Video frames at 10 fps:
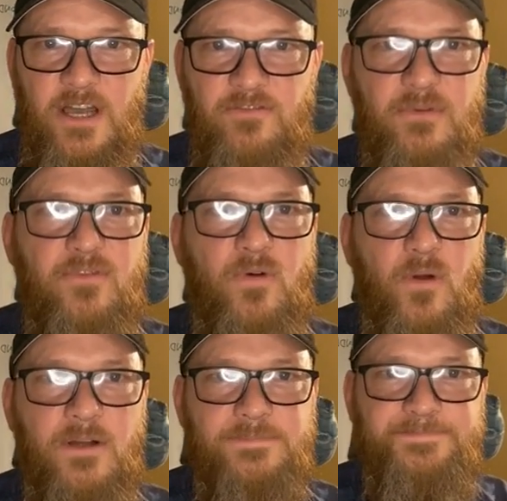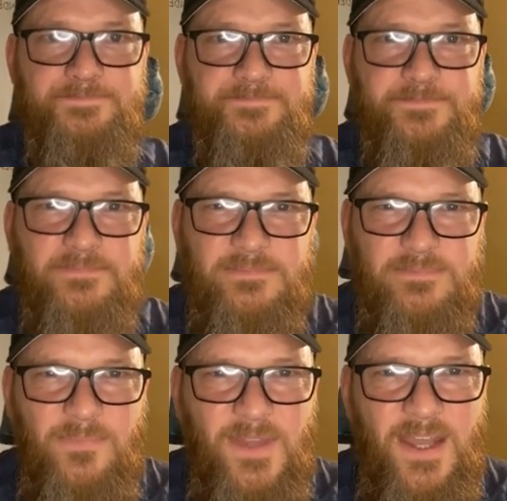Live before,
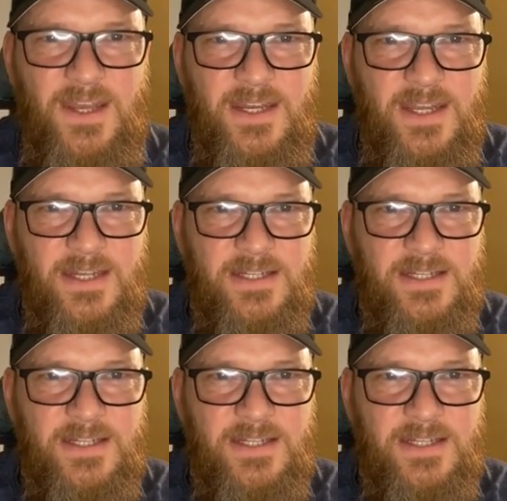and it